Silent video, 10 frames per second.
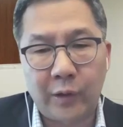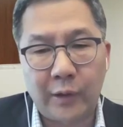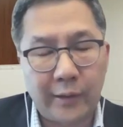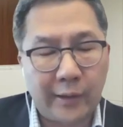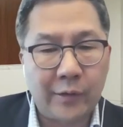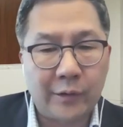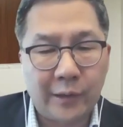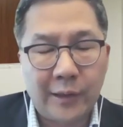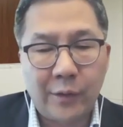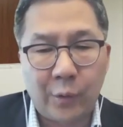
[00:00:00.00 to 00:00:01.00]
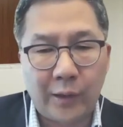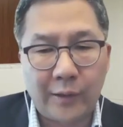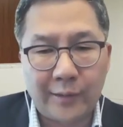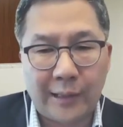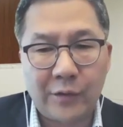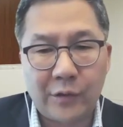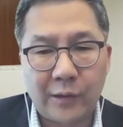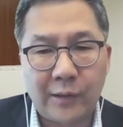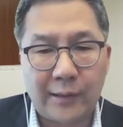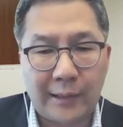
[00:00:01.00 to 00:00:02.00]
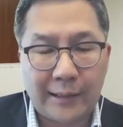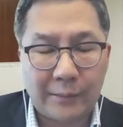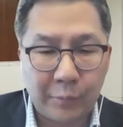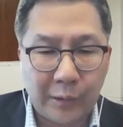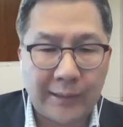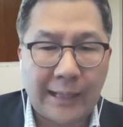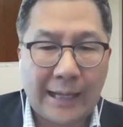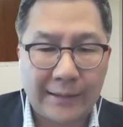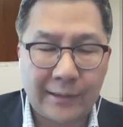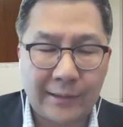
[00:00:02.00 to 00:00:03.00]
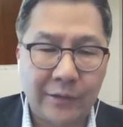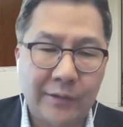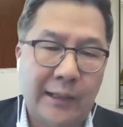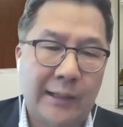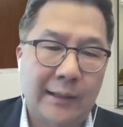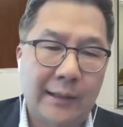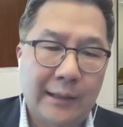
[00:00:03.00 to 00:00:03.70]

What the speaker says: another organization, and they can bring that skill set,